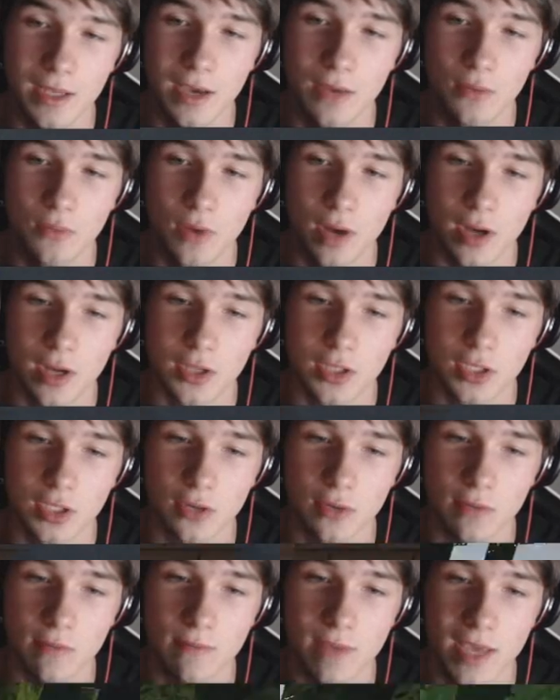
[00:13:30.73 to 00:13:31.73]
yet works
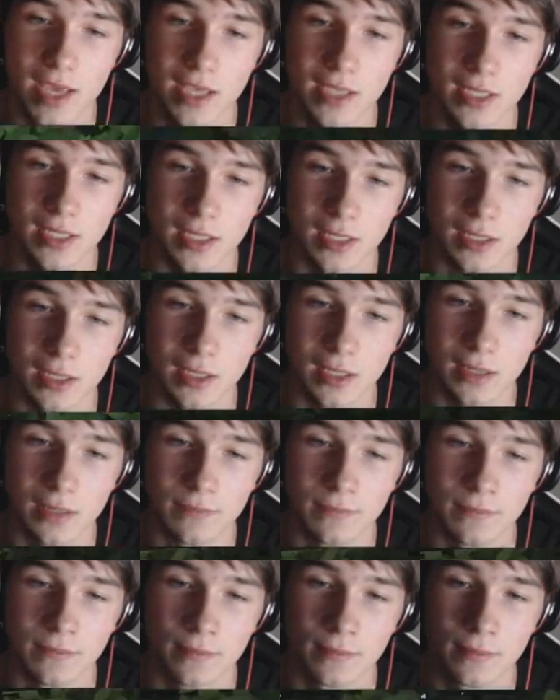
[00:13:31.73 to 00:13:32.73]
so amazingly.
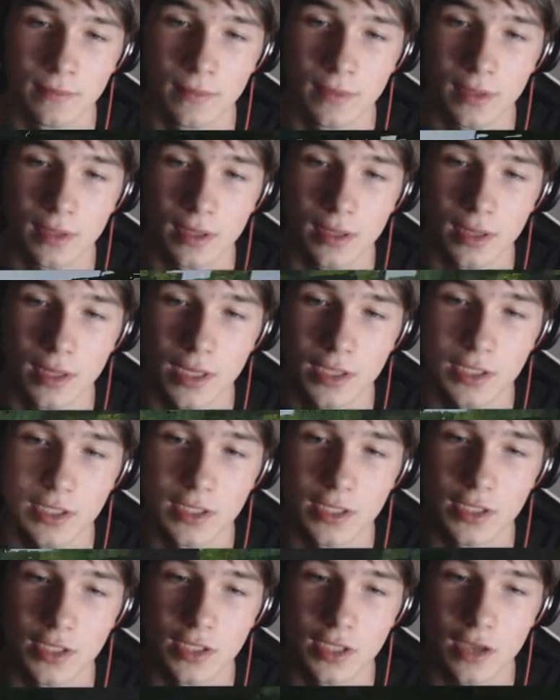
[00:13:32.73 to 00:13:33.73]
And I actually
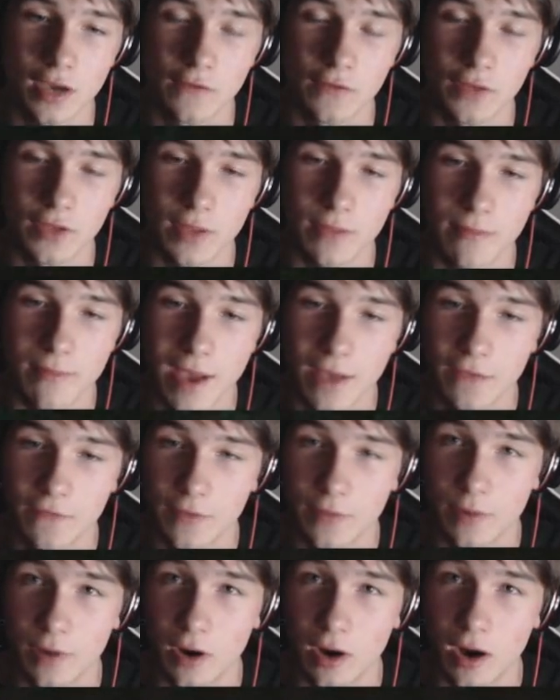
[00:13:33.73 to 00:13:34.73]
discovered the
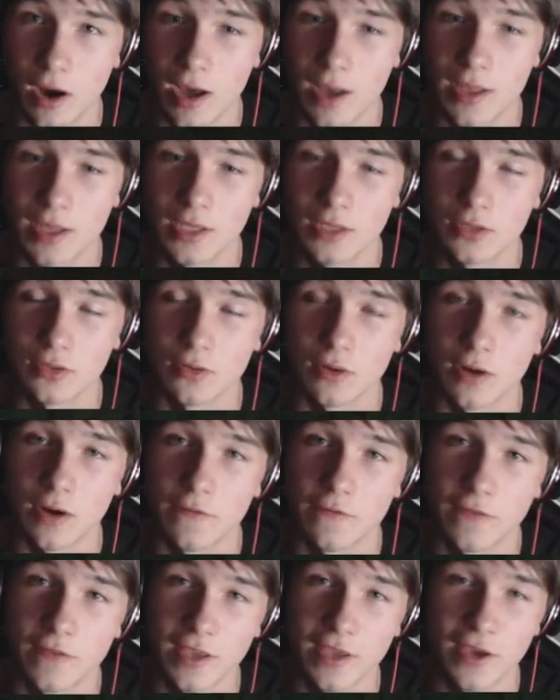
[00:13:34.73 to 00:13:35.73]
method behind this, or I
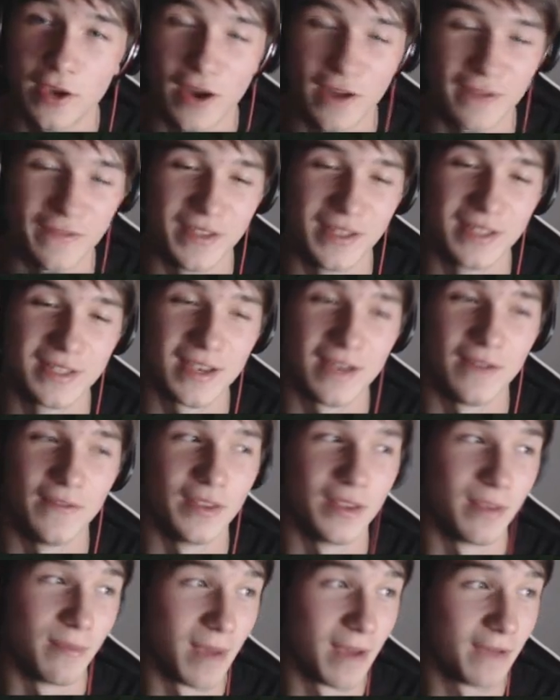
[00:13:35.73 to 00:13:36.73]
think I've
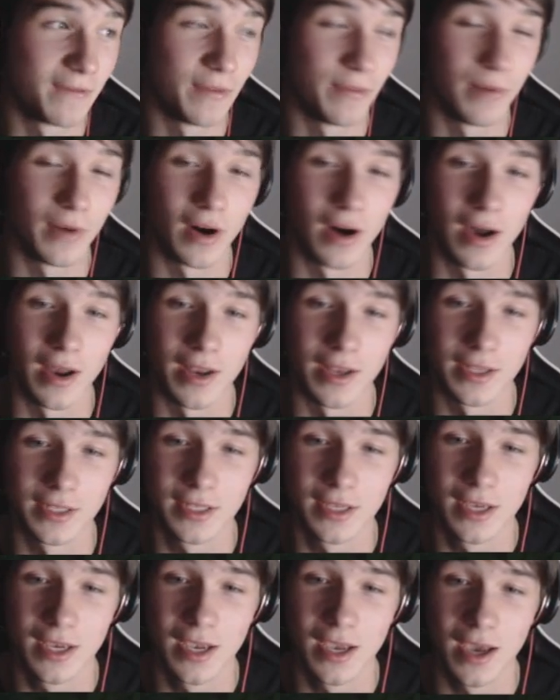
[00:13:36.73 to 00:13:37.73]
discovered the method behind
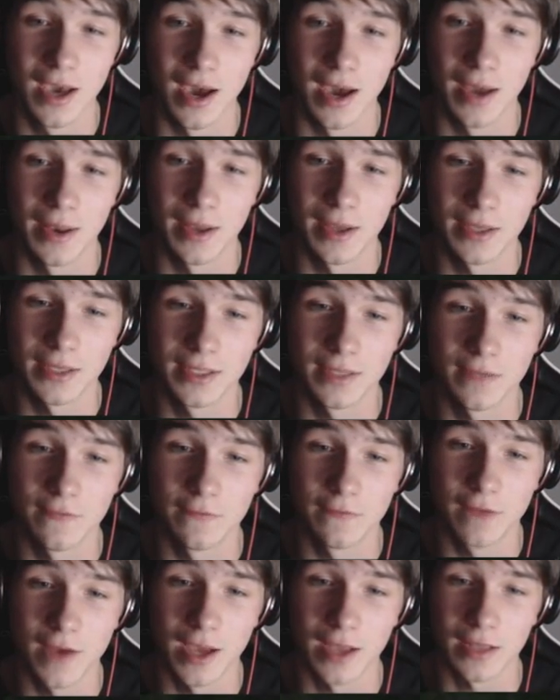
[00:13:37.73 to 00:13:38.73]
this, and that is in
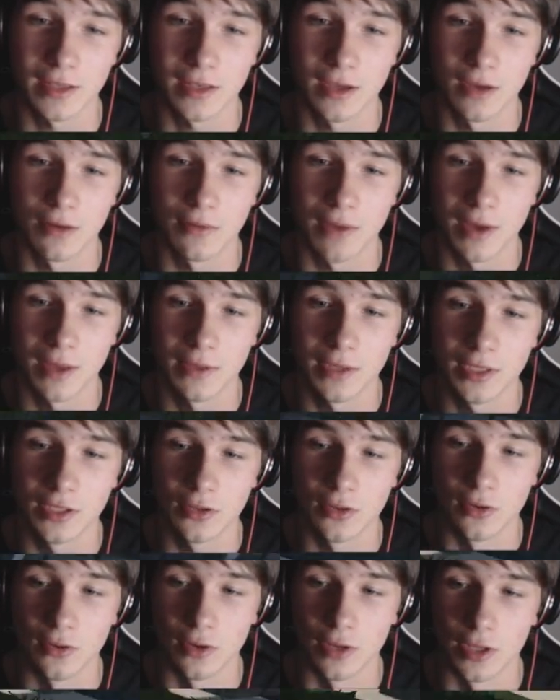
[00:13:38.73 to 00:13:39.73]
fact around these
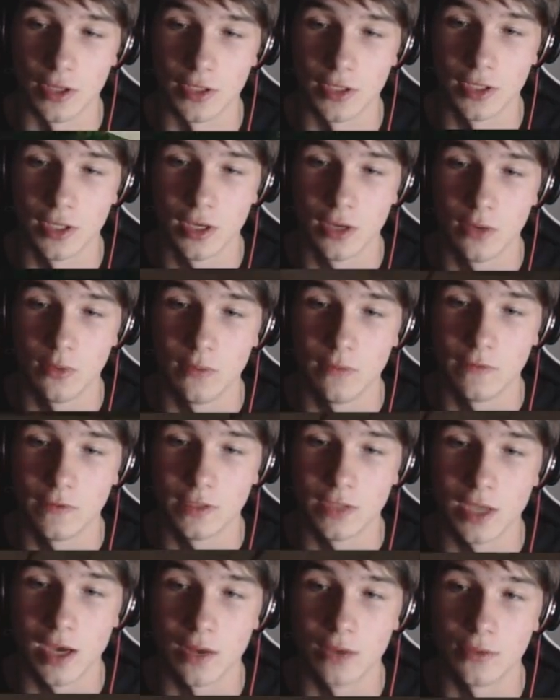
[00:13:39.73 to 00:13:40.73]
corners with
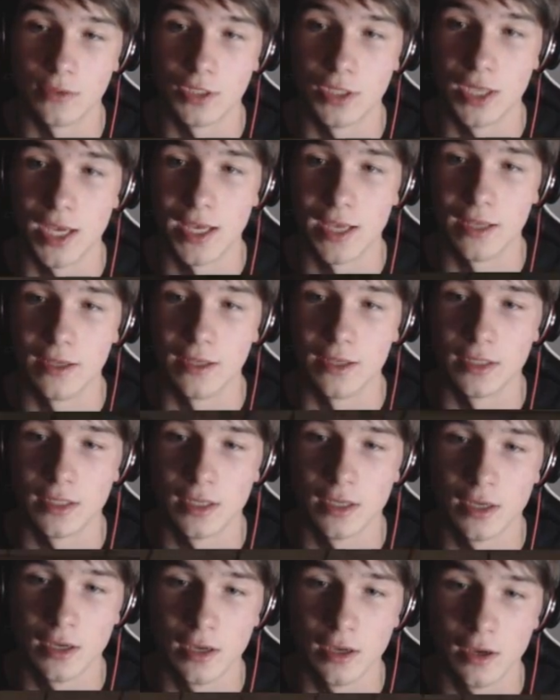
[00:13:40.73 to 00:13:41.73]
internal shaders.
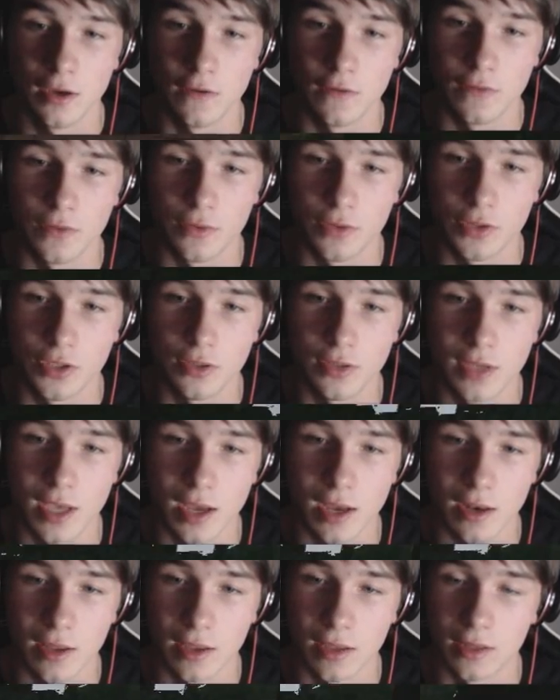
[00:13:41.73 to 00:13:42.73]
Of course, you
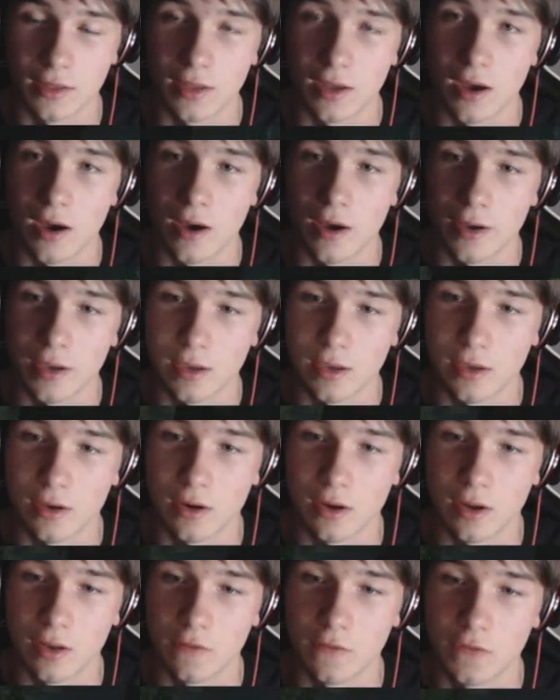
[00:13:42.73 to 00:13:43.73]
get like a dark
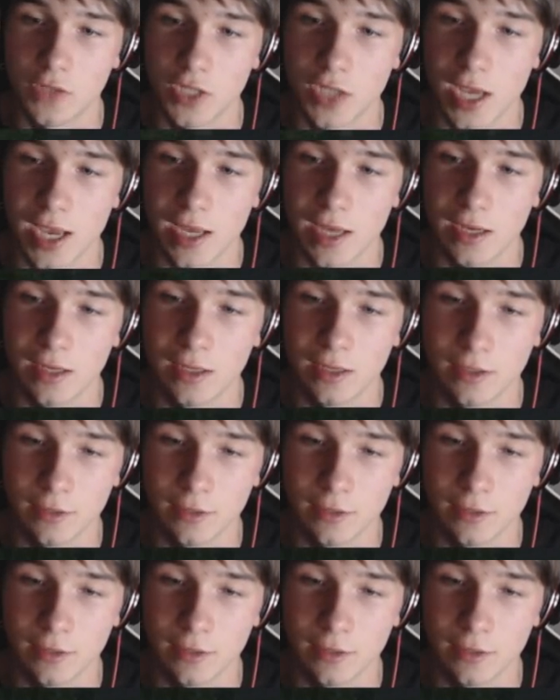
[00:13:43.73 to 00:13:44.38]
kind of shade.